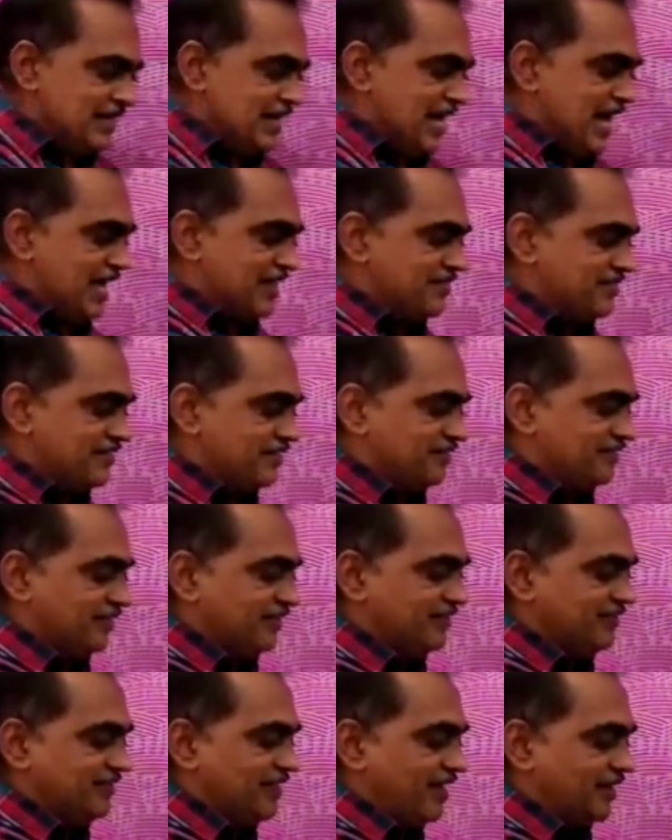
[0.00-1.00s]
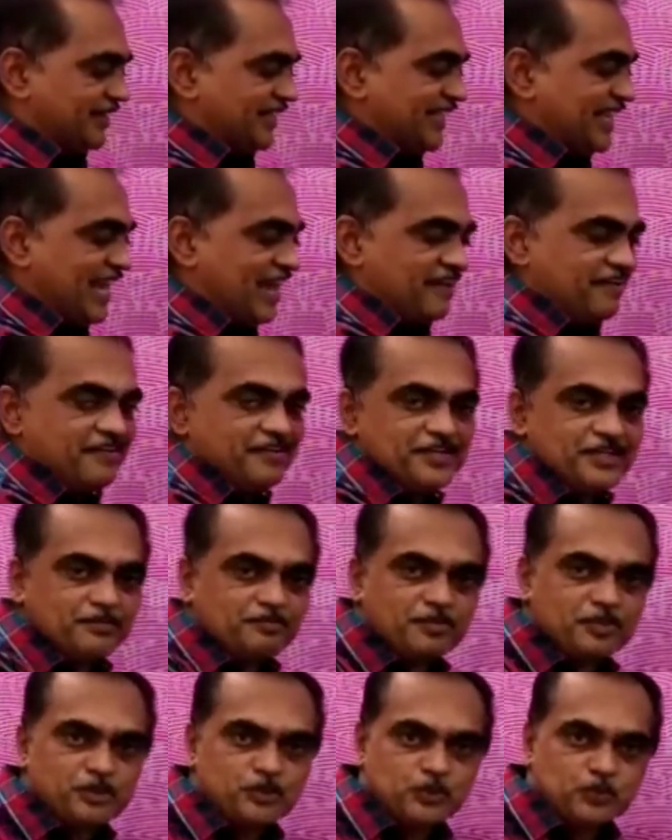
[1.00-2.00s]
and this is carrier
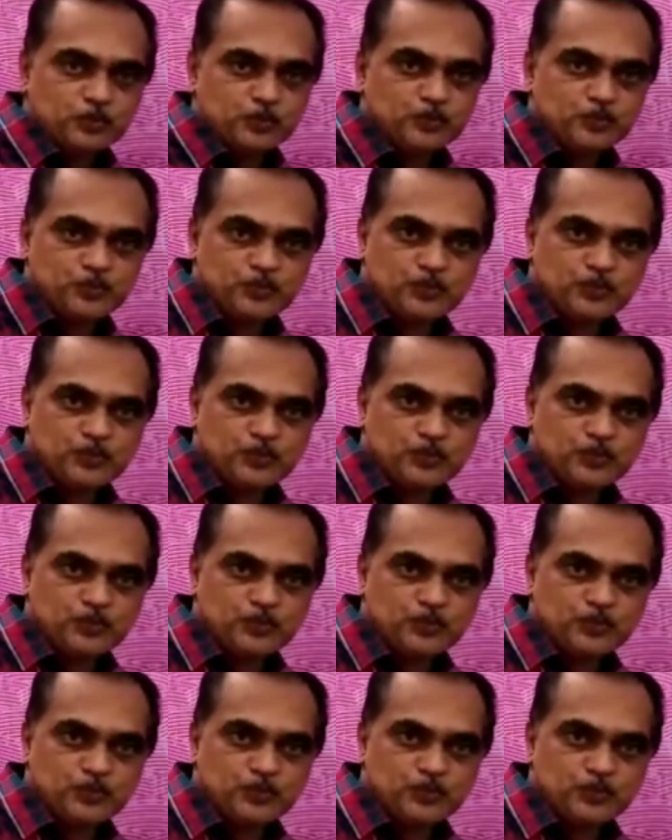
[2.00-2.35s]
number 2.